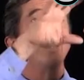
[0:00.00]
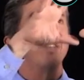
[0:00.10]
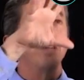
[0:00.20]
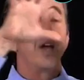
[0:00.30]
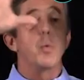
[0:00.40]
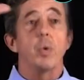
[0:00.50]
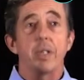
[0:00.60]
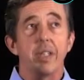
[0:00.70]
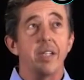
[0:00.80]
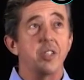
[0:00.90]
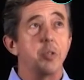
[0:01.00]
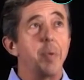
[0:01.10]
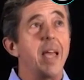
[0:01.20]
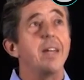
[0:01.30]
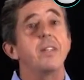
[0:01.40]
The network can
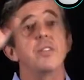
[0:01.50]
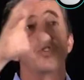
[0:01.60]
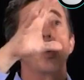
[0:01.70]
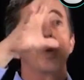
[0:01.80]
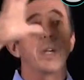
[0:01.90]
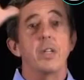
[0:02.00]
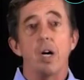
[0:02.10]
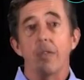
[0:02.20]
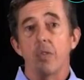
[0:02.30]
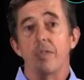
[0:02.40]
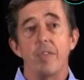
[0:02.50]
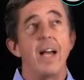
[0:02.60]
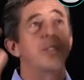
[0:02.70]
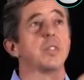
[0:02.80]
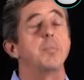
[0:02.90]
expand, and so it can cover a
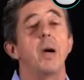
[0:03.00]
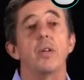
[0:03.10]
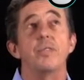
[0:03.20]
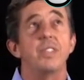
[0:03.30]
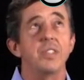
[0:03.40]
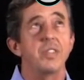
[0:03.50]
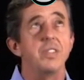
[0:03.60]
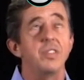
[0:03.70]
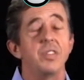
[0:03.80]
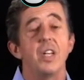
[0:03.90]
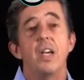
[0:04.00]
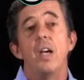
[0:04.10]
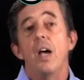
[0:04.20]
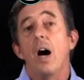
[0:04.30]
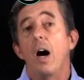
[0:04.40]
vast amount of distance.
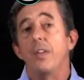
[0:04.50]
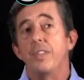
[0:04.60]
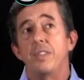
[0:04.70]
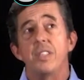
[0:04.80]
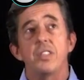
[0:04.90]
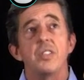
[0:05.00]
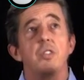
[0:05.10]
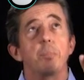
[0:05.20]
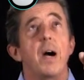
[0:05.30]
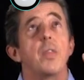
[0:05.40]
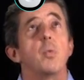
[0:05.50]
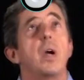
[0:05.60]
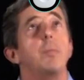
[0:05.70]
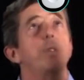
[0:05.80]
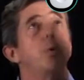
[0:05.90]
The distance, by the
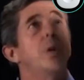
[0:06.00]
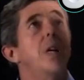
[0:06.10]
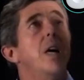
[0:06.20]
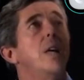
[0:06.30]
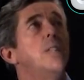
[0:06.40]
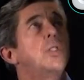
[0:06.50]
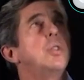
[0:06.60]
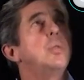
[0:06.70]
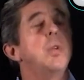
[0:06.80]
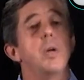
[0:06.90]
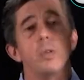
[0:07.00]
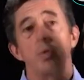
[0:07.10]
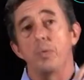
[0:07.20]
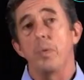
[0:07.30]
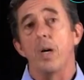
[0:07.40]
way, between any two
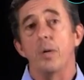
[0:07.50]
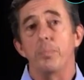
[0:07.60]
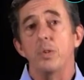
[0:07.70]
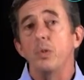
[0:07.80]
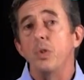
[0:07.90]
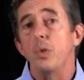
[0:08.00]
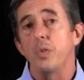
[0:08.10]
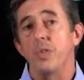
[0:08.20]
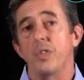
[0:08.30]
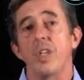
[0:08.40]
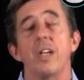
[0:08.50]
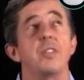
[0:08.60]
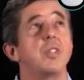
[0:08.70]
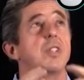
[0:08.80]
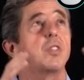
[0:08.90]
nodes, Bluetooth
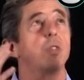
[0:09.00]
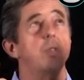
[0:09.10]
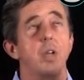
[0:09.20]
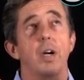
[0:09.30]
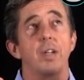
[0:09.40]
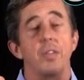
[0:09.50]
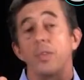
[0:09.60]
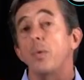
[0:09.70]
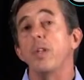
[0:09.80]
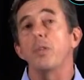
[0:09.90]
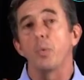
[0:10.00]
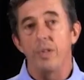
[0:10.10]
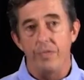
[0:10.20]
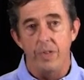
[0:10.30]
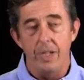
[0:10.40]
says it's 33
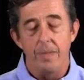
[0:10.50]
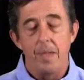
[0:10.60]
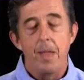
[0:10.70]
feet.